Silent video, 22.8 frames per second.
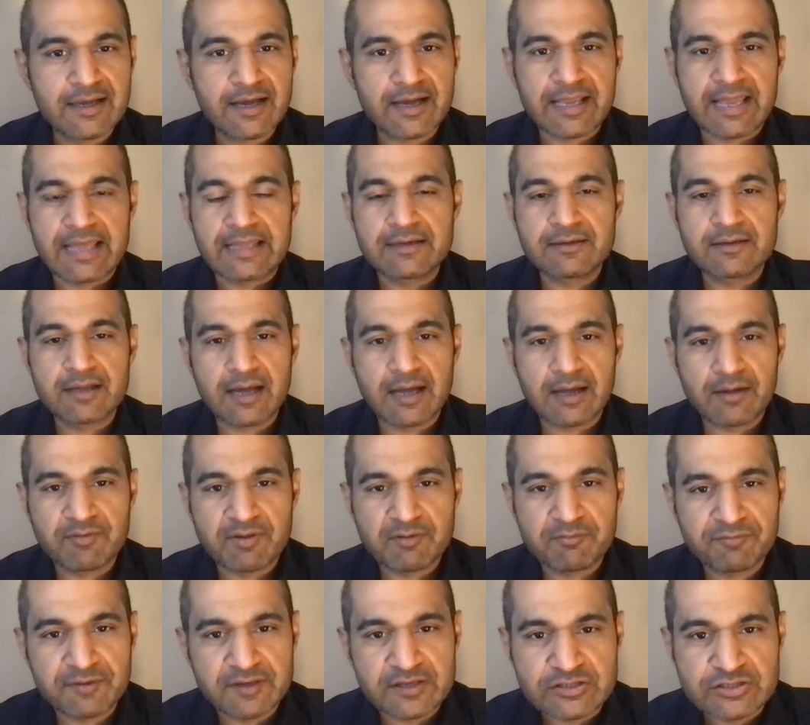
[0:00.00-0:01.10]
Again,
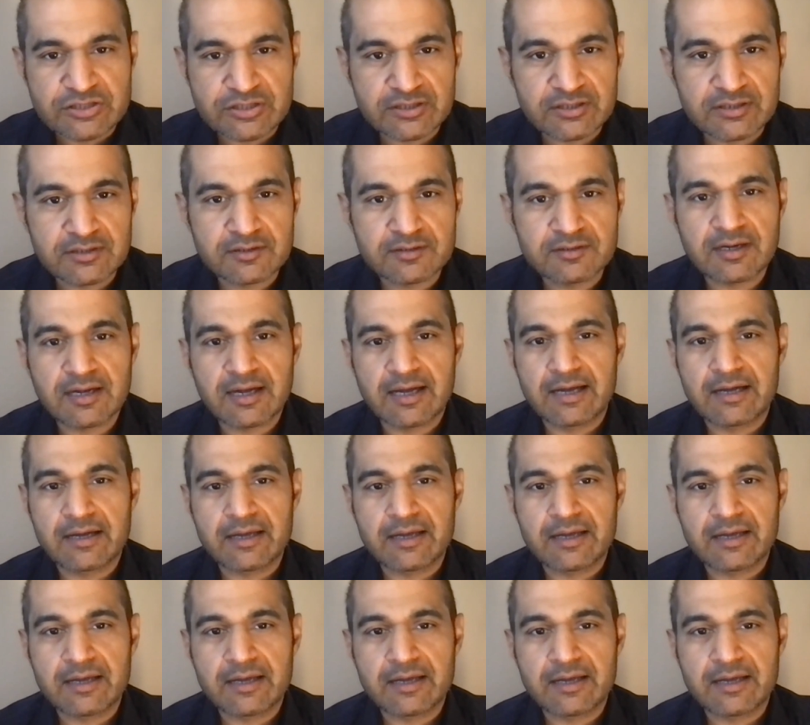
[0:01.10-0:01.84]
we feature